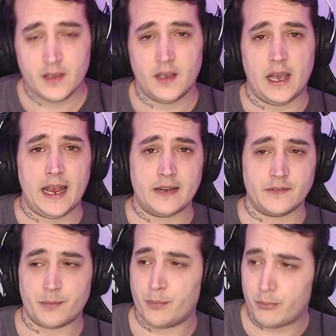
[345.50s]

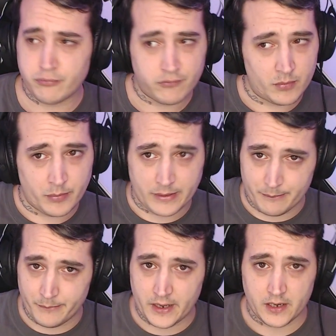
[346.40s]
and probably
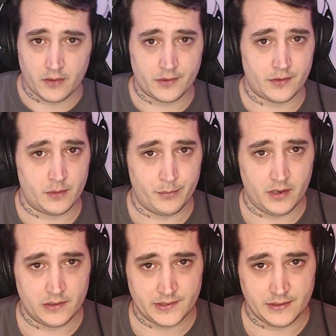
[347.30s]
many other third
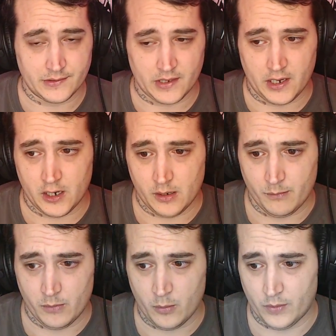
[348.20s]
parties,
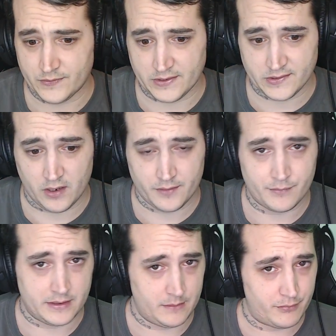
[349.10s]
once they start
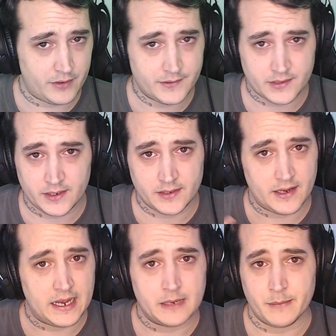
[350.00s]
3D printing
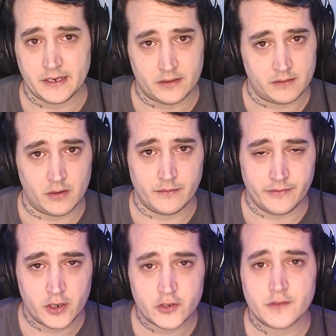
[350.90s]
and making their own
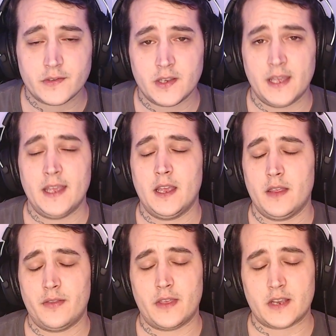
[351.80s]
versions,
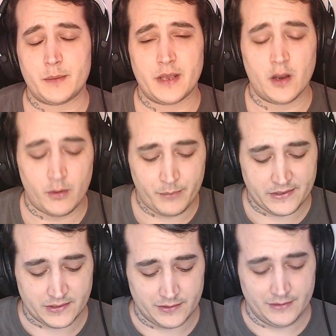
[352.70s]
they're going to be a lot
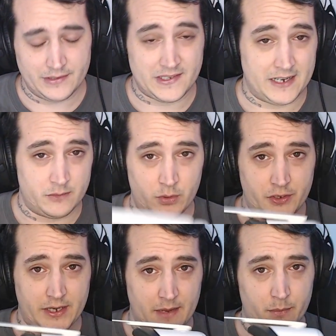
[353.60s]
better than the standard one
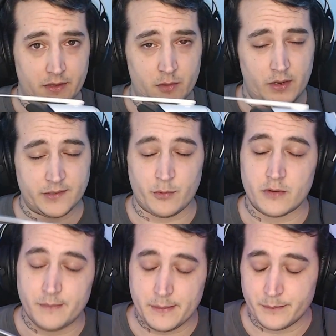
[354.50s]
you get with the Quest. But
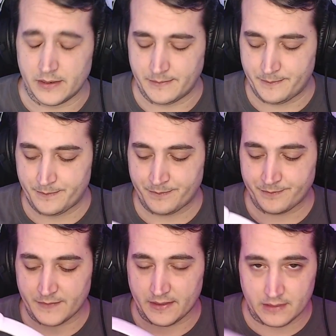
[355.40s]
remember,
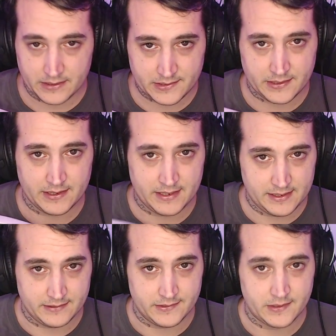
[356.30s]
this
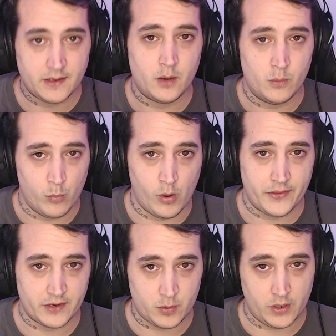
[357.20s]
is why
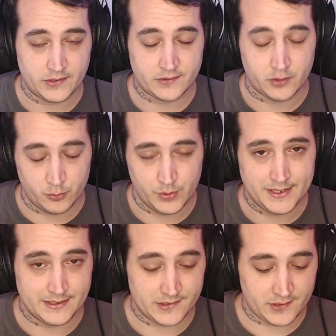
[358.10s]
the Quest 2
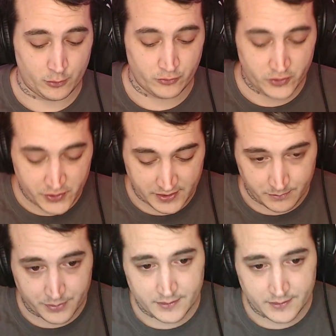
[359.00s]
is so cheap.